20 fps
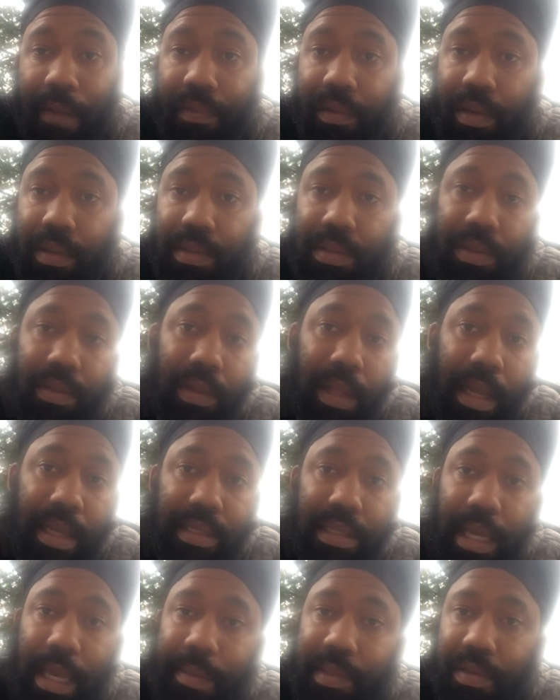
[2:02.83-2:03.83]
After the two
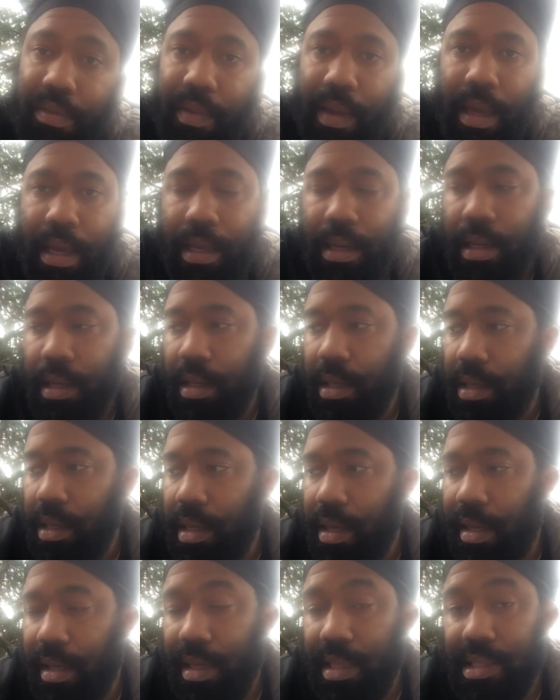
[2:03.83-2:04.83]
last games we've had,
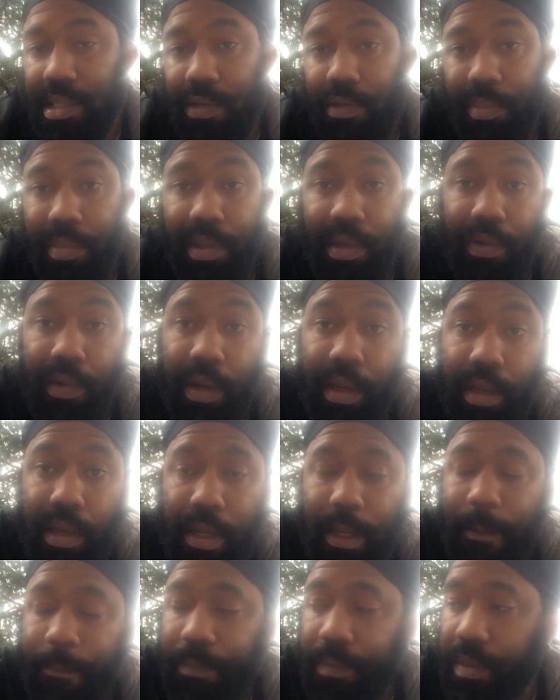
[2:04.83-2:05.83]
a clean sheet would be great.
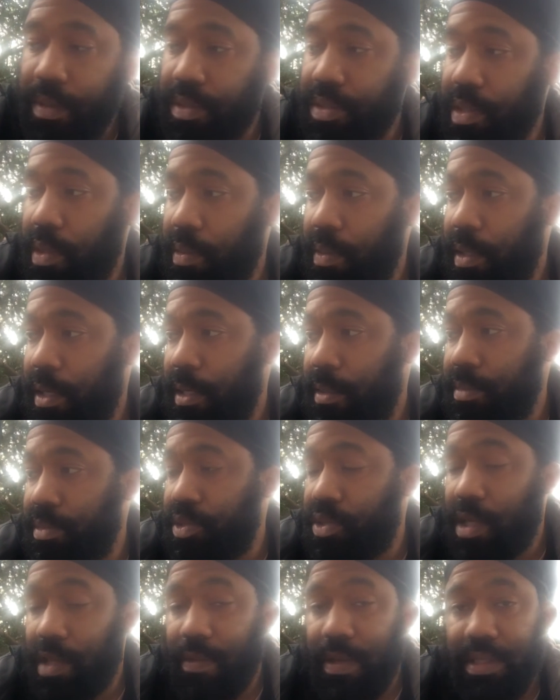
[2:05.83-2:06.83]
So
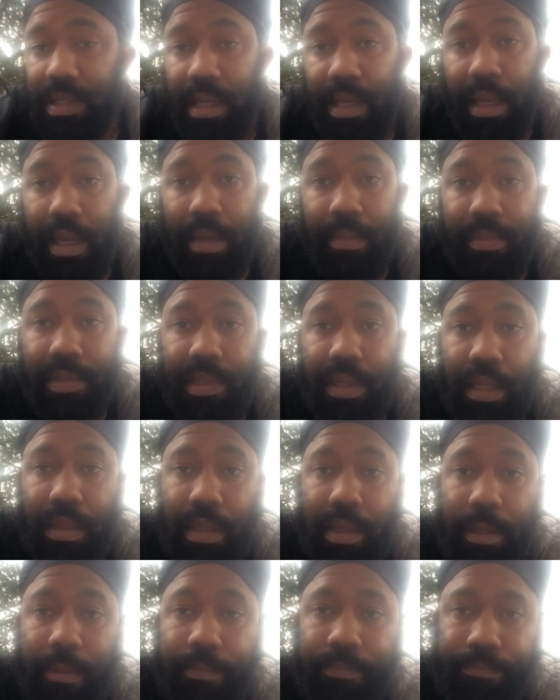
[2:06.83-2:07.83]
enjoy the rest of the game. See you at
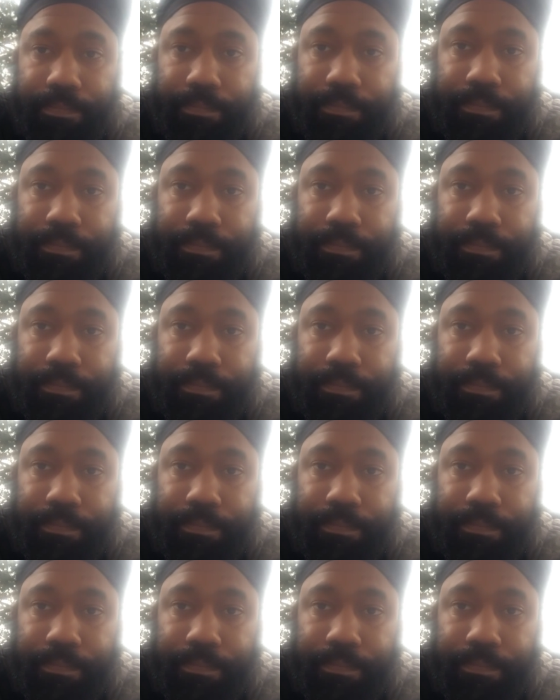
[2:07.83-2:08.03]
the end.